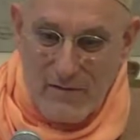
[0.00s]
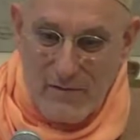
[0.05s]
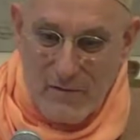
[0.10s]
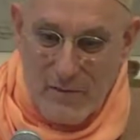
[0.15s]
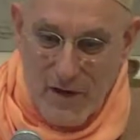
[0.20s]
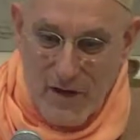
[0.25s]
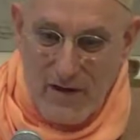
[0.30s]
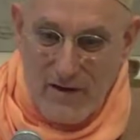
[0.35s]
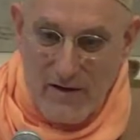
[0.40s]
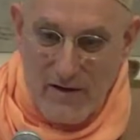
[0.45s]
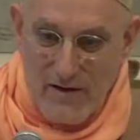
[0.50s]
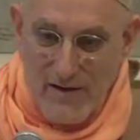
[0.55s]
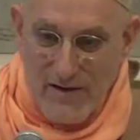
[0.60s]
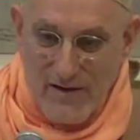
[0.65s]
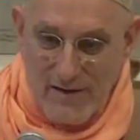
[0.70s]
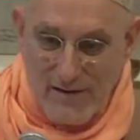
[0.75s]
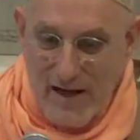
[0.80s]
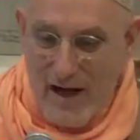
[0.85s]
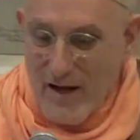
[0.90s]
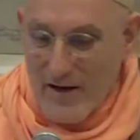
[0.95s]
right?
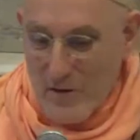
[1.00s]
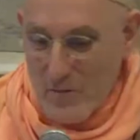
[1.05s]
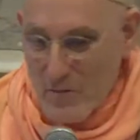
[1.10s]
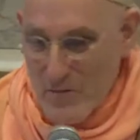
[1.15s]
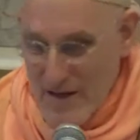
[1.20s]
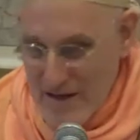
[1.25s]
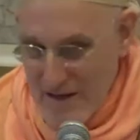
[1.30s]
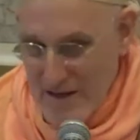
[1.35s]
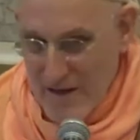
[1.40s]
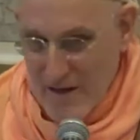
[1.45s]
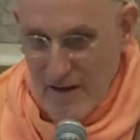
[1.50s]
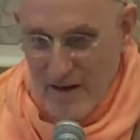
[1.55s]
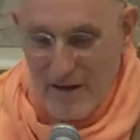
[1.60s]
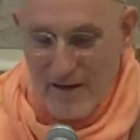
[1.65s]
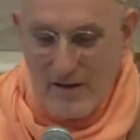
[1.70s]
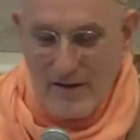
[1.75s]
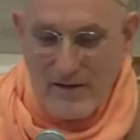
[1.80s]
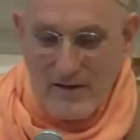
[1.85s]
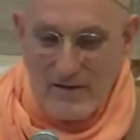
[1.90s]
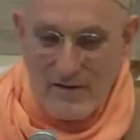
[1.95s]
But
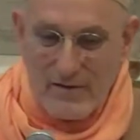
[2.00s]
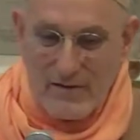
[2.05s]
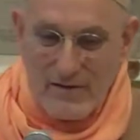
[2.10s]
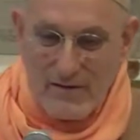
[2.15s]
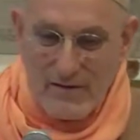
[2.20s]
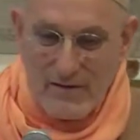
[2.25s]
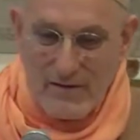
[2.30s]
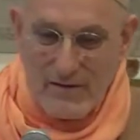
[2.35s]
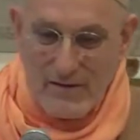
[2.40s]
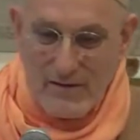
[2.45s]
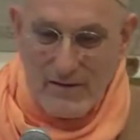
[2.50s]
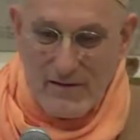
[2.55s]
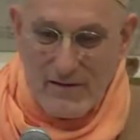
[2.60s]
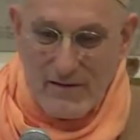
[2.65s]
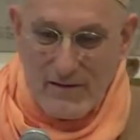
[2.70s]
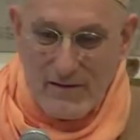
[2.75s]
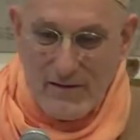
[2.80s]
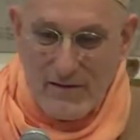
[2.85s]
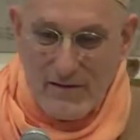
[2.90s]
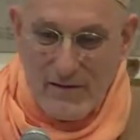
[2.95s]
not
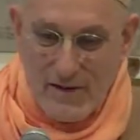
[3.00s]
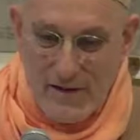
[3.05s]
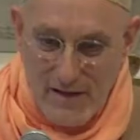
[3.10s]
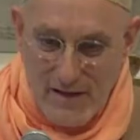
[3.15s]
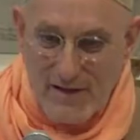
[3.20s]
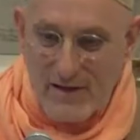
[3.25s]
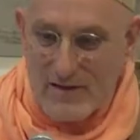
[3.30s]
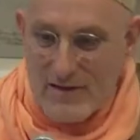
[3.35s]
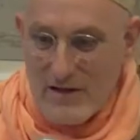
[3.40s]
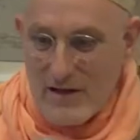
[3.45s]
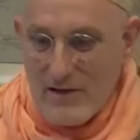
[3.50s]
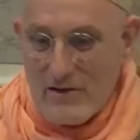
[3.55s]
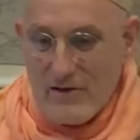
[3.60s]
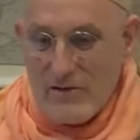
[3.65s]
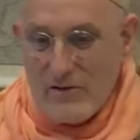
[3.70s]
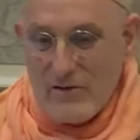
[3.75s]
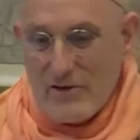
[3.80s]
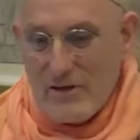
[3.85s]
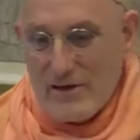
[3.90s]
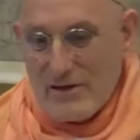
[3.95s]
immediately.
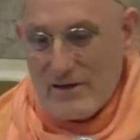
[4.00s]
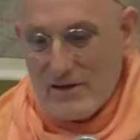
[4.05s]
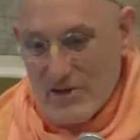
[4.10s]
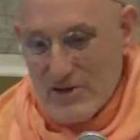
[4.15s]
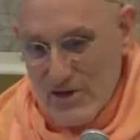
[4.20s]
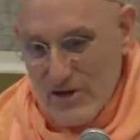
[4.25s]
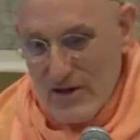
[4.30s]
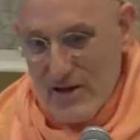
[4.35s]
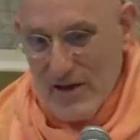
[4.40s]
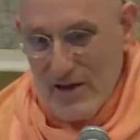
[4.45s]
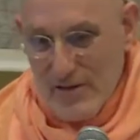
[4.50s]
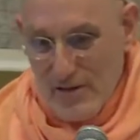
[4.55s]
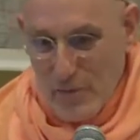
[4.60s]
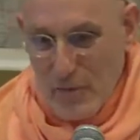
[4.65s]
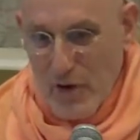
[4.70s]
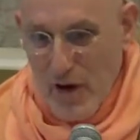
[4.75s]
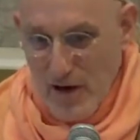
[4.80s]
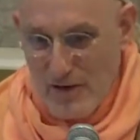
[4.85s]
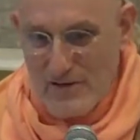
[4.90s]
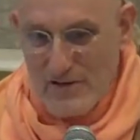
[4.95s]
He
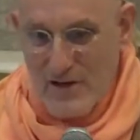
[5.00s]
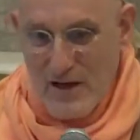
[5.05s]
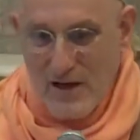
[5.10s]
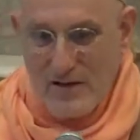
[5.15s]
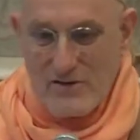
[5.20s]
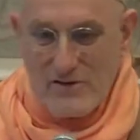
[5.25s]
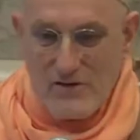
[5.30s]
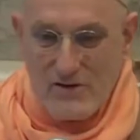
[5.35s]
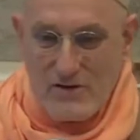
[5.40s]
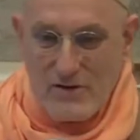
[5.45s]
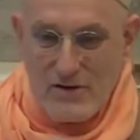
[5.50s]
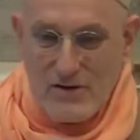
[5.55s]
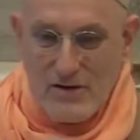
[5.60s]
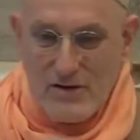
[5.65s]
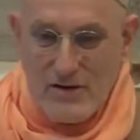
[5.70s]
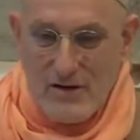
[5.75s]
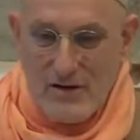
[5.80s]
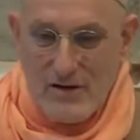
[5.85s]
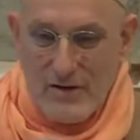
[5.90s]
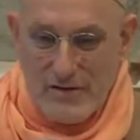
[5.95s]
continued the
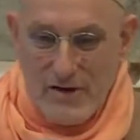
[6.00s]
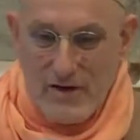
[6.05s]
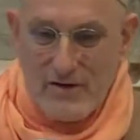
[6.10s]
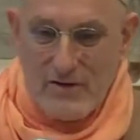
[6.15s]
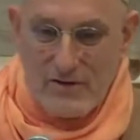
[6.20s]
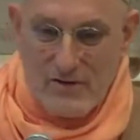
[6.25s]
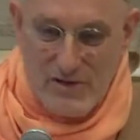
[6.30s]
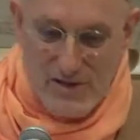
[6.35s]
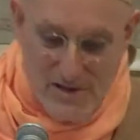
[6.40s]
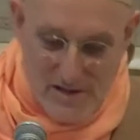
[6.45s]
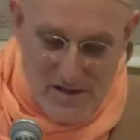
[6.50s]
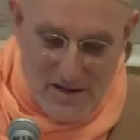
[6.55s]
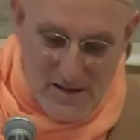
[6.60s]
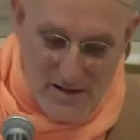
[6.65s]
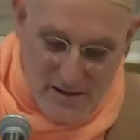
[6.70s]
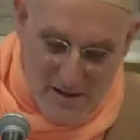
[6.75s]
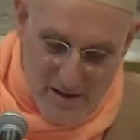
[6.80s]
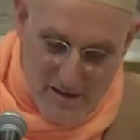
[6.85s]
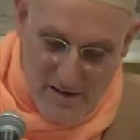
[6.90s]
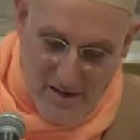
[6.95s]
process.
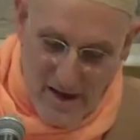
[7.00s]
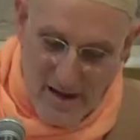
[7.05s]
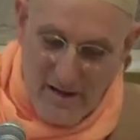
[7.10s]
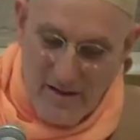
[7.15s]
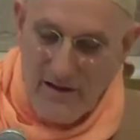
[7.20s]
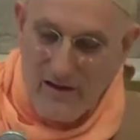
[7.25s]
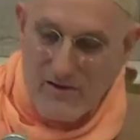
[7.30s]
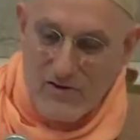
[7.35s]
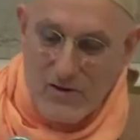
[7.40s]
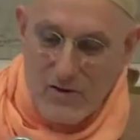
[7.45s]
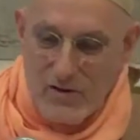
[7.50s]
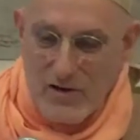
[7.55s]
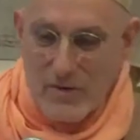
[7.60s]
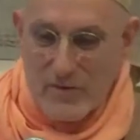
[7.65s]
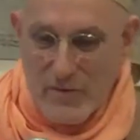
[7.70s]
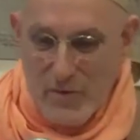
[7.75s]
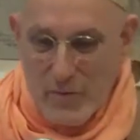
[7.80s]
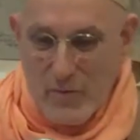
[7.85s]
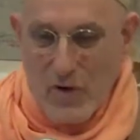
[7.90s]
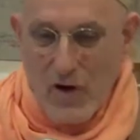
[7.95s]
Then you
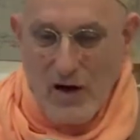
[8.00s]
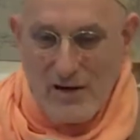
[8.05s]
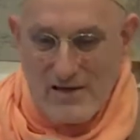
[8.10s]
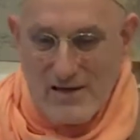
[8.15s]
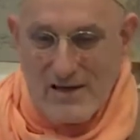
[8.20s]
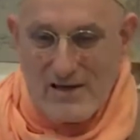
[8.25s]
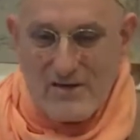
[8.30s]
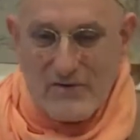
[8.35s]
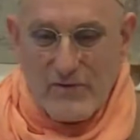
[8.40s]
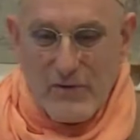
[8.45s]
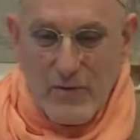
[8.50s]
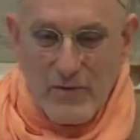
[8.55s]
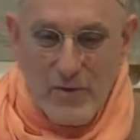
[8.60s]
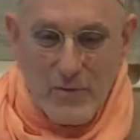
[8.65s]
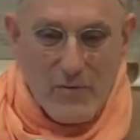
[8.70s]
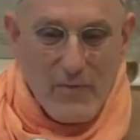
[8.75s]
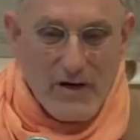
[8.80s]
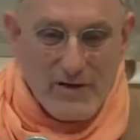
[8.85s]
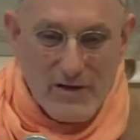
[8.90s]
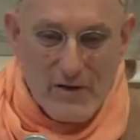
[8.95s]
see that then he took
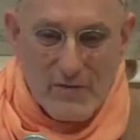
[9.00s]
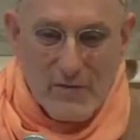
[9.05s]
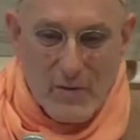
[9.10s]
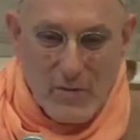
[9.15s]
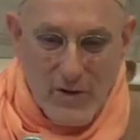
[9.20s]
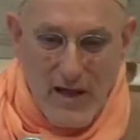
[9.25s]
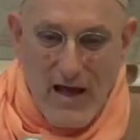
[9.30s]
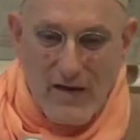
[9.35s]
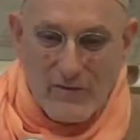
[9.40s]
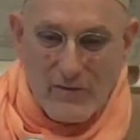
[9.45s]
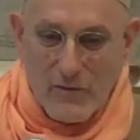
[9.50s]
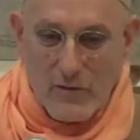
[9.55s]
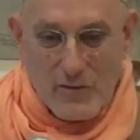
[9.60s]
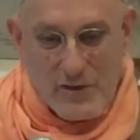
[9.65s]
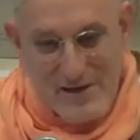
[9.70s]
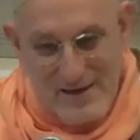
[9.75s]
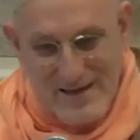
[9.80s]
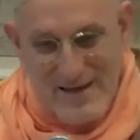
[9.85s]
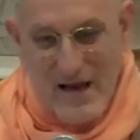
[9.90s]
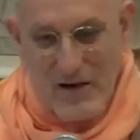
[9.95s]
up the process from
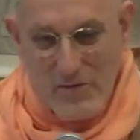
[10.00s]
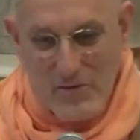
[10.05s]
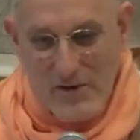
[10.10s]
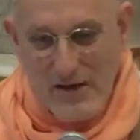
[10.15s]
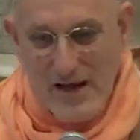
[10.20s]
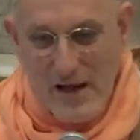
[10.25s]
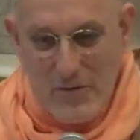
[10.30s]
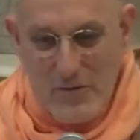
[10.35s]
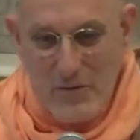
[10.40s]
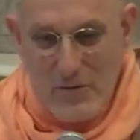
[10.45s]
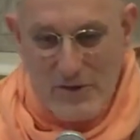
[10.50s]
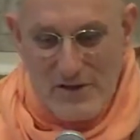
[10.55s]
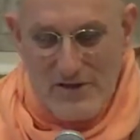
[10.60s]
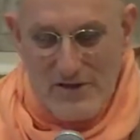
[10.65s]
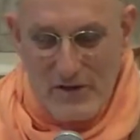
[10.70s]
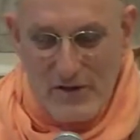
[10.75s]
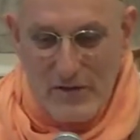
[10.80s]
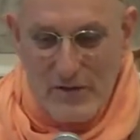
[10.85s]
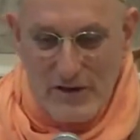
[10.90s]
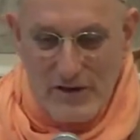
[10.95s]
the Madhyama
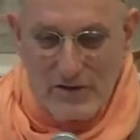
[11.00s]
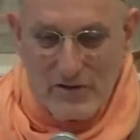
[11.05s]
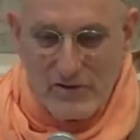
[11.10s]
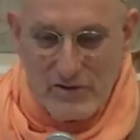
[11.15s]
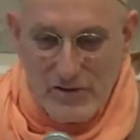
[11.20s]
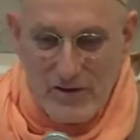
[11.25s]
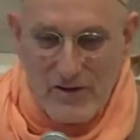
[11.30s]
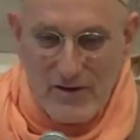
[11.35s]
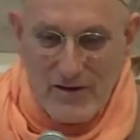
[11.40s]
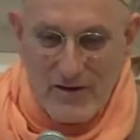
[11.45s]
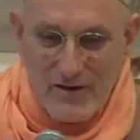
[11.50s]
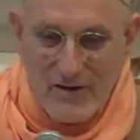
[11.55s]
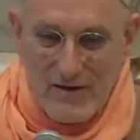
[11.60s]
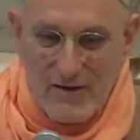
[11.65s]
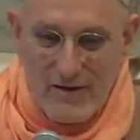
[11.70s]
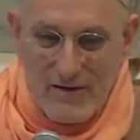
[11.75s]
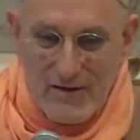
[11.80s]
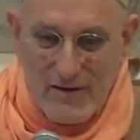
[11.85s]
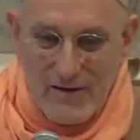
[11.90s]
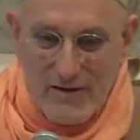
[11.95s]
platform, because now he became a bit
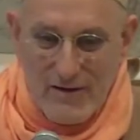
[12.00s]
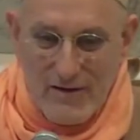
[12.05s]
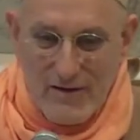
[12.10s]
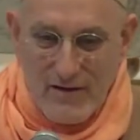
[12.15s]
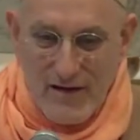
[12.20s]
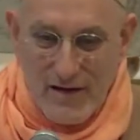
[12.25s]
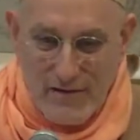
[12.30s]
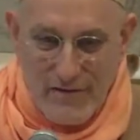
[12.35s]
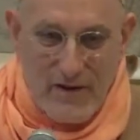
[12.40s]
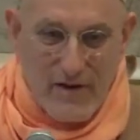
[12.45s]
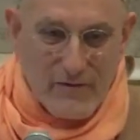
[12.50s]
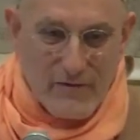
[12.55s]
serious.